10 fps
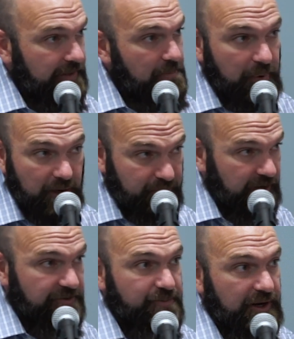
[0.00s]
that bond
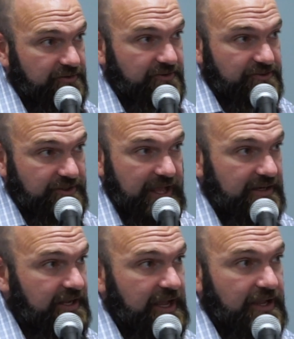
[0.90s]
prices to
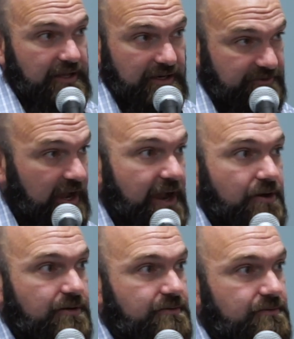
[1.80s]
that day, and it's
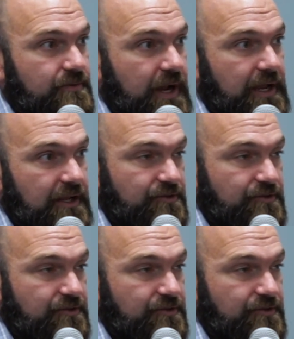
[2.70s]
higher, right?